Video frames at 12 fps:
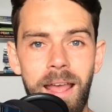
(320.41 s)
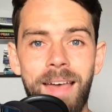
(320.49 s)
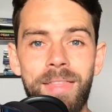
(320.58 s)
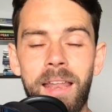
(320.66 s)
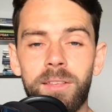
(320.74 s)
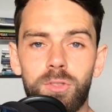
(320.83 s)

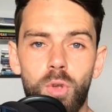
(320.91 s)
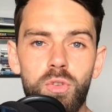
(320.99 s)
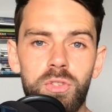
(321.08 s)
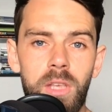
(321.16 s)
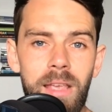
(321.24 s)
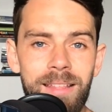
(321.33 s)
and then
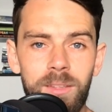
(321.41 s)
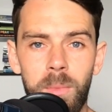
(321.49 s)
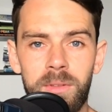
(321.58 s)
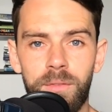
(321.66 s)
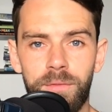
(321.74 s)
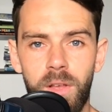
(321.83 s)
associate
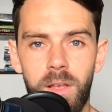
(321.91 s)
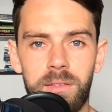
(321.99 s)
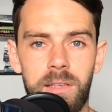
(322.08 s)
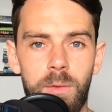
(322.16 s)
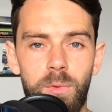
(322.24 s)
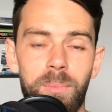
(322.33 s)
intermittent
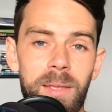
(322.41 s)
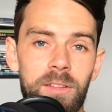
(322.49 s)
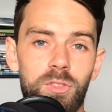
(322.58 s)
fasting with being